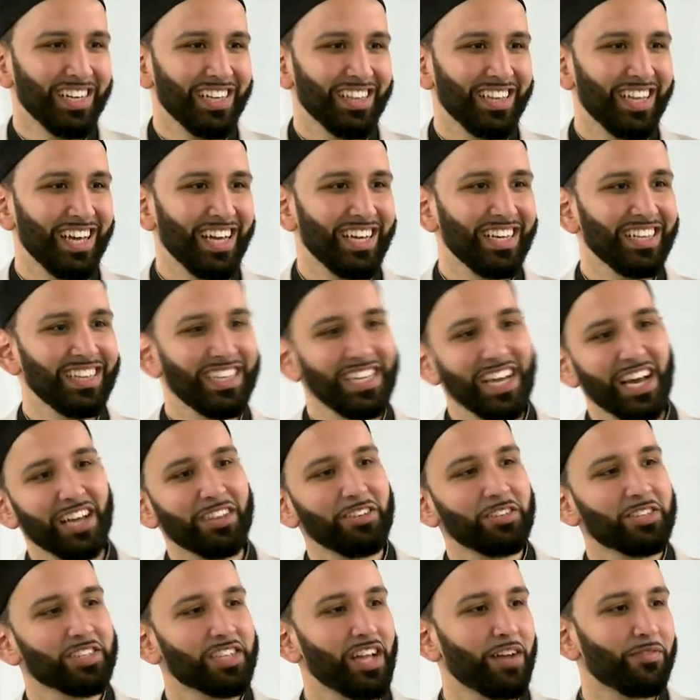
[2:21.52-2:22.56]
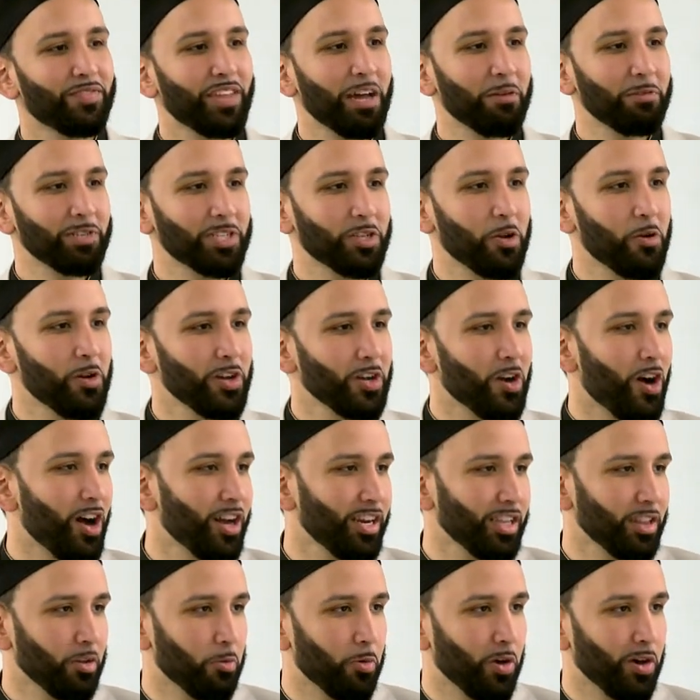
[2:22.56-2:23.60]
than the other stuff that was going
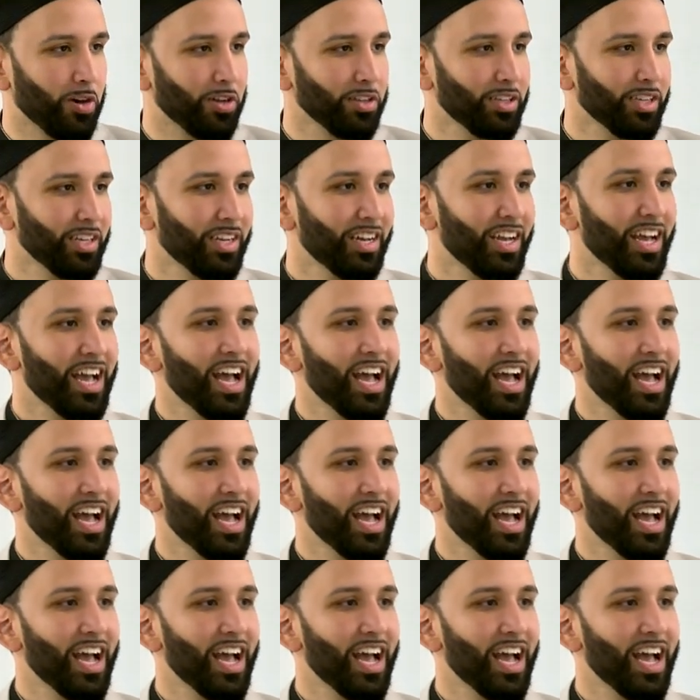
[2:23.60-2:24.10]
on in the world.